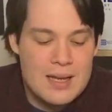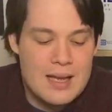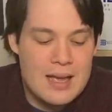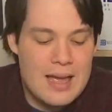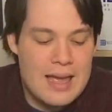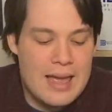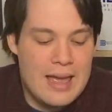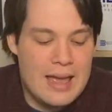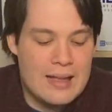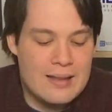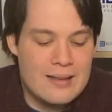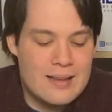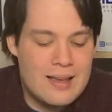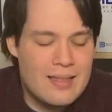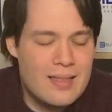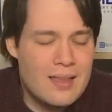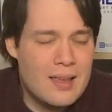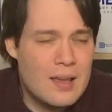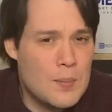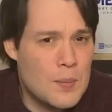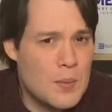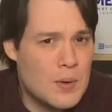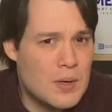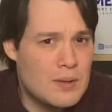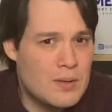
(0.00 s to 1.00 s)
And I think
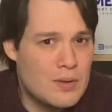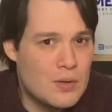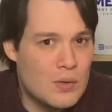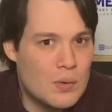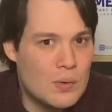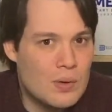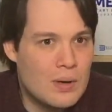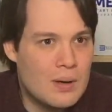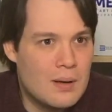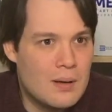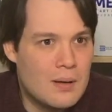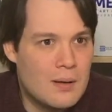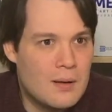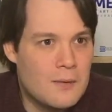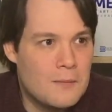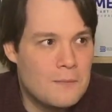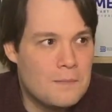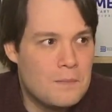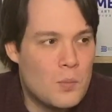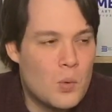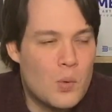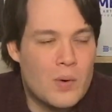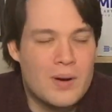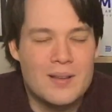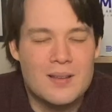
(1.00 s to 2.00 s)
I'm going to do a
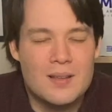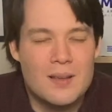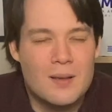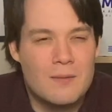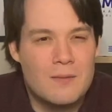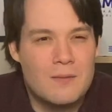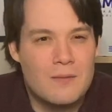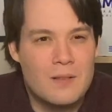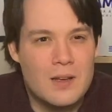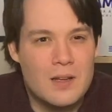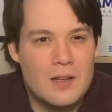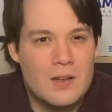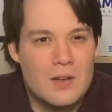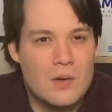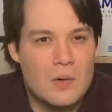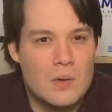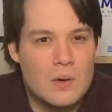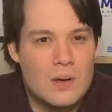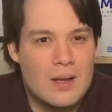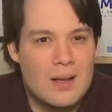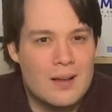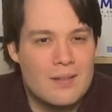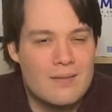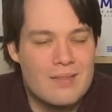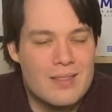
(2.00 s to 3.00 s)
more in-depth video
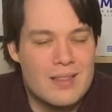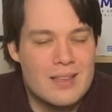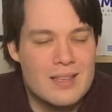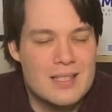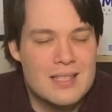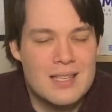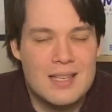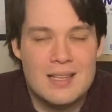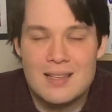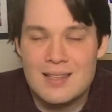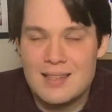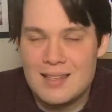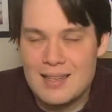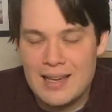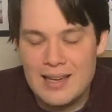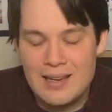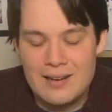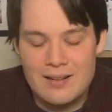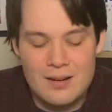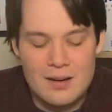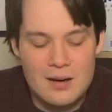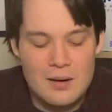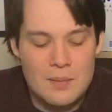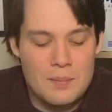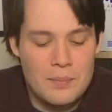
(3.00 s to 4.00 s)
of this
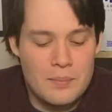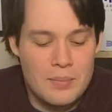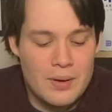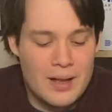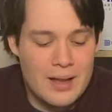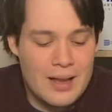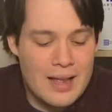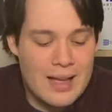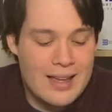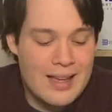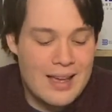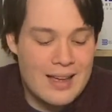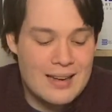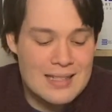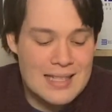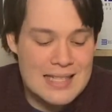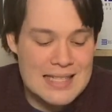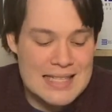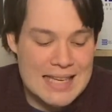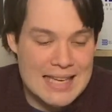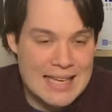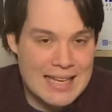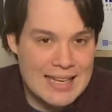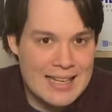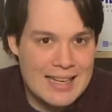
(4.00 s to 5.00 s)
later, but I gotta
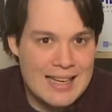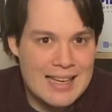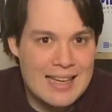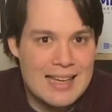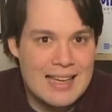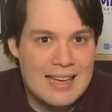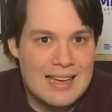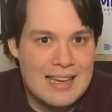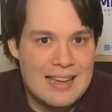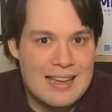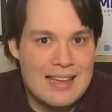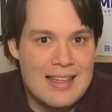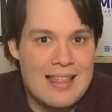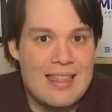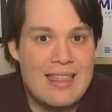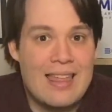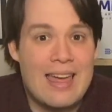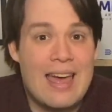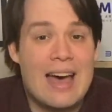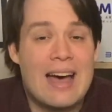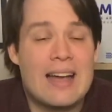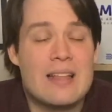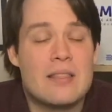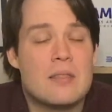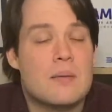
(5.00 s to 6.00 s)
say
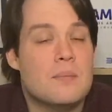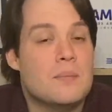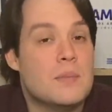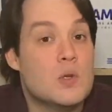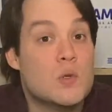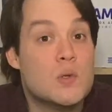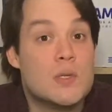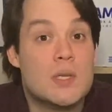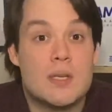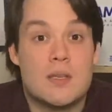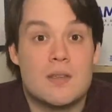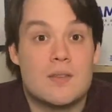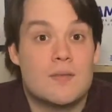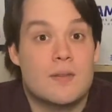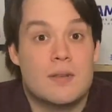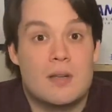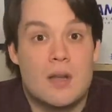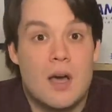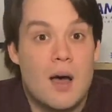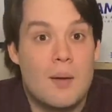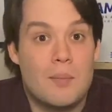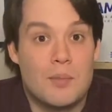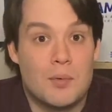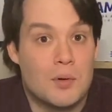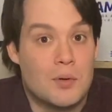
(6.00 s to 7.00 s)
that the music is
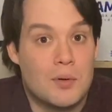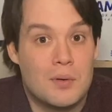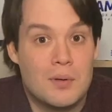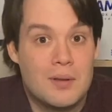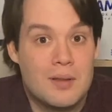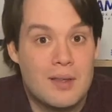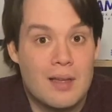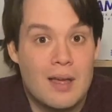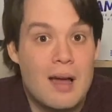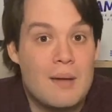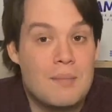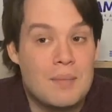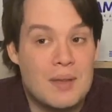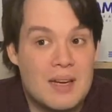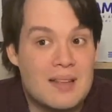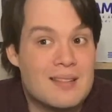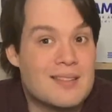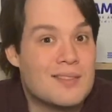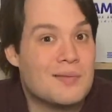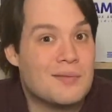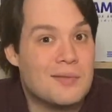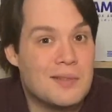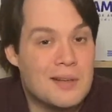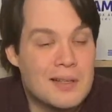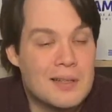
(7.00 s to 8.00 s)
phenomenal. I mean,
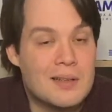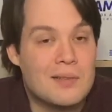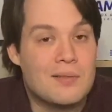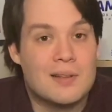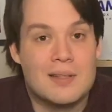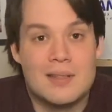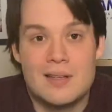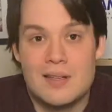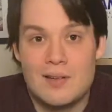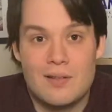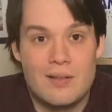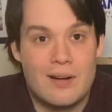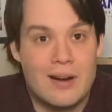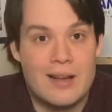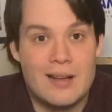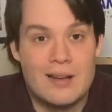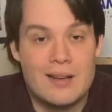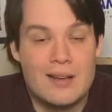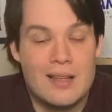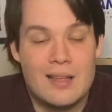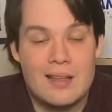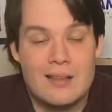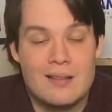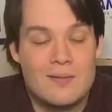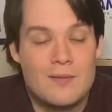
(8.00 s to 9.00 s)
it's really, really great.
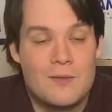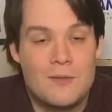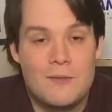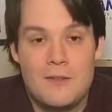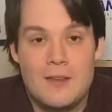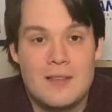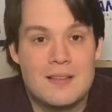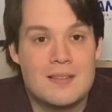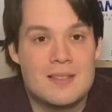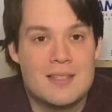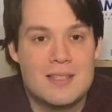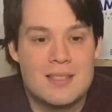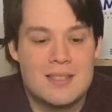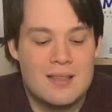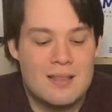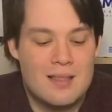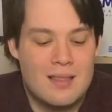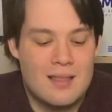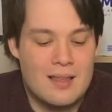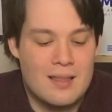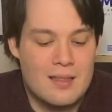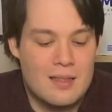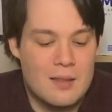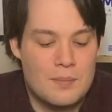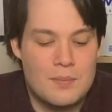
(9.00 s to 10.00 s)
It fits
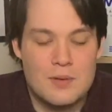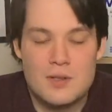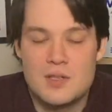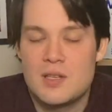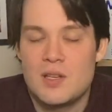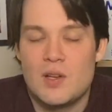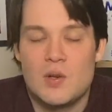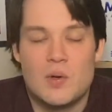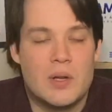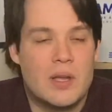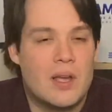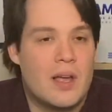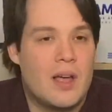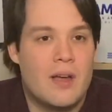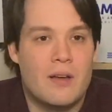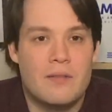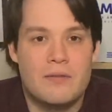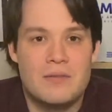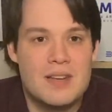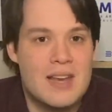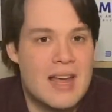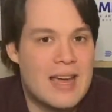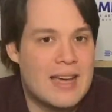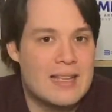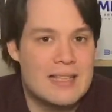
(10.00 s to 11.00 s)
the persona of
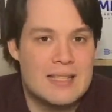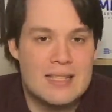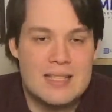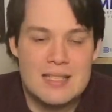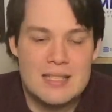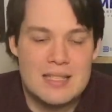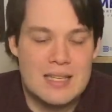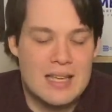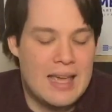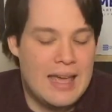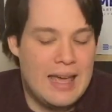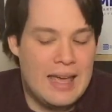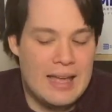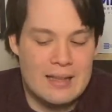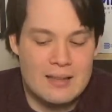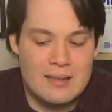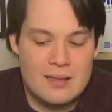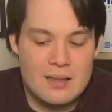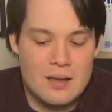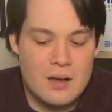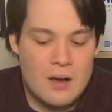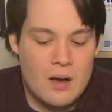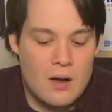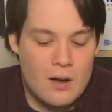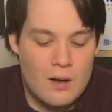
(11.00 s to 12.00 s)
Knights and
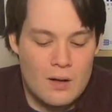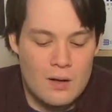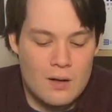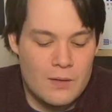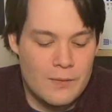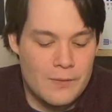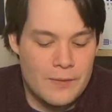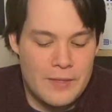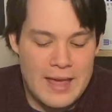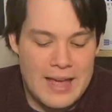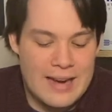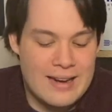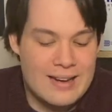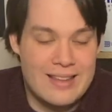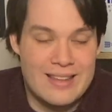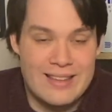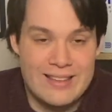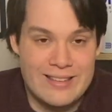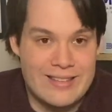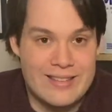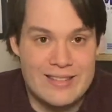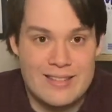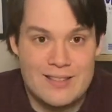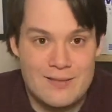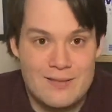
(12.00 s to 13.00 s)
all that
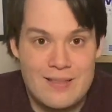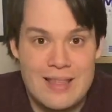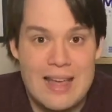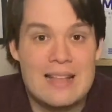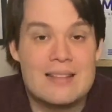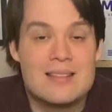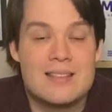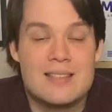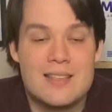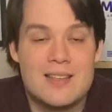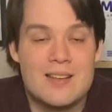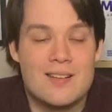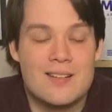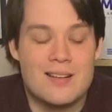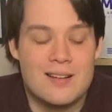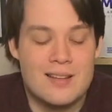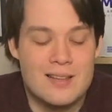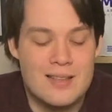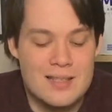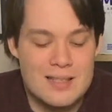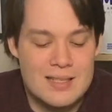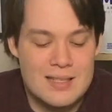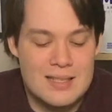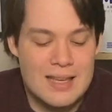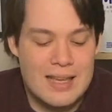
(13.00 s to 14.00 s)
is that
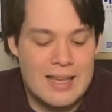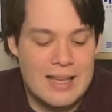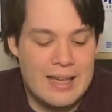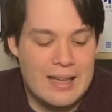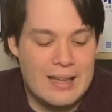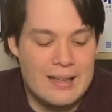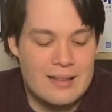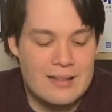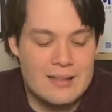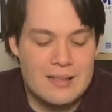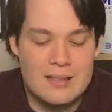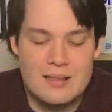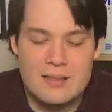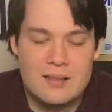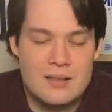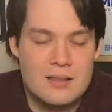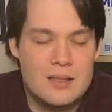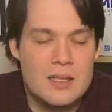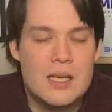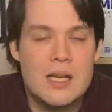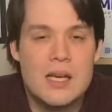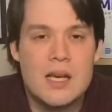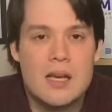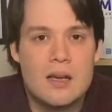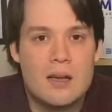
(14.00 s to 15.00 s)
series, and it's
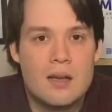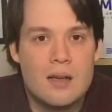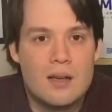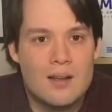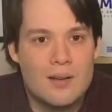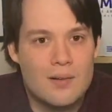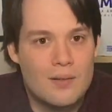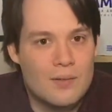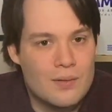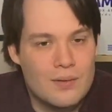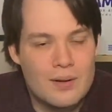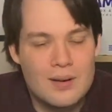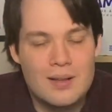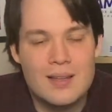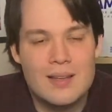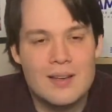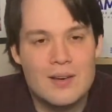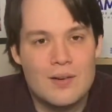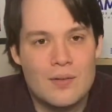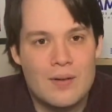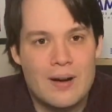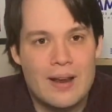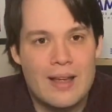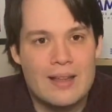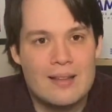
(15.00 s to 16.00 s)
really
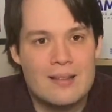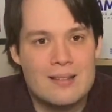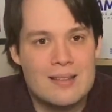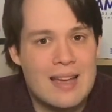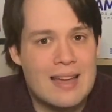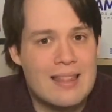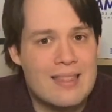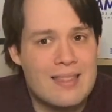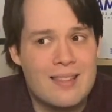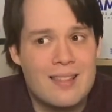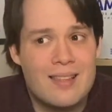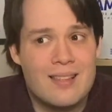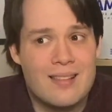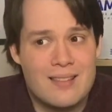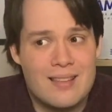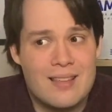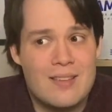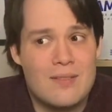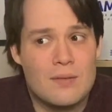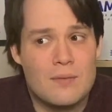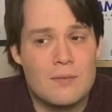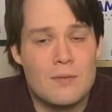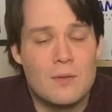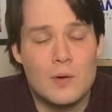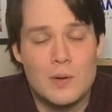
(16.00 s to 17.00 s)
great. I think it's
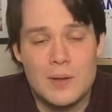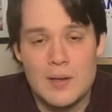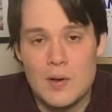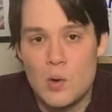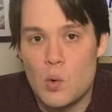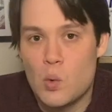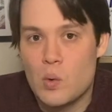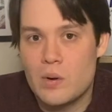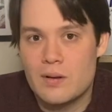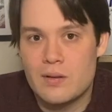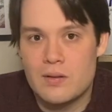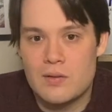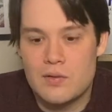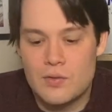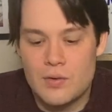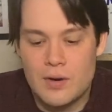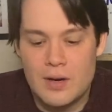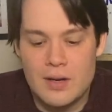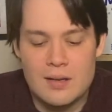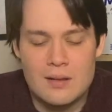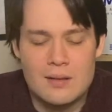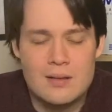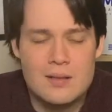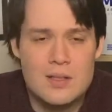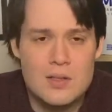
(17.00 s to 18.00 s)
even fully
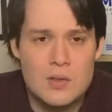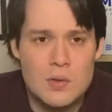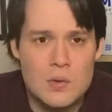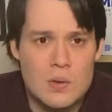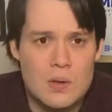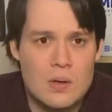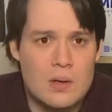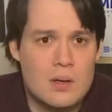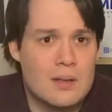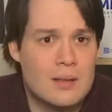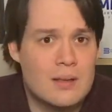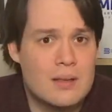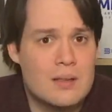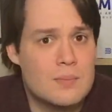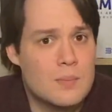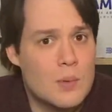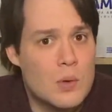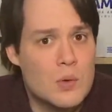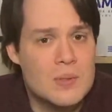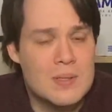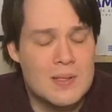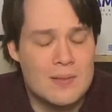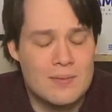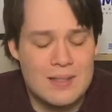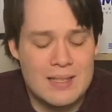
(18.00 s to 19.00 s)
orchestrated too, or at least
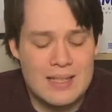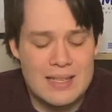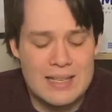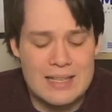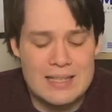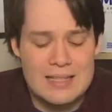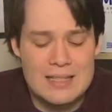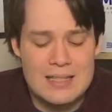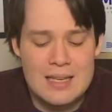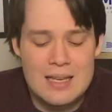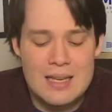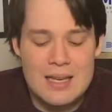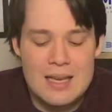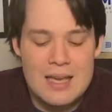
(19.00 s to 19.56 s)
most of it is.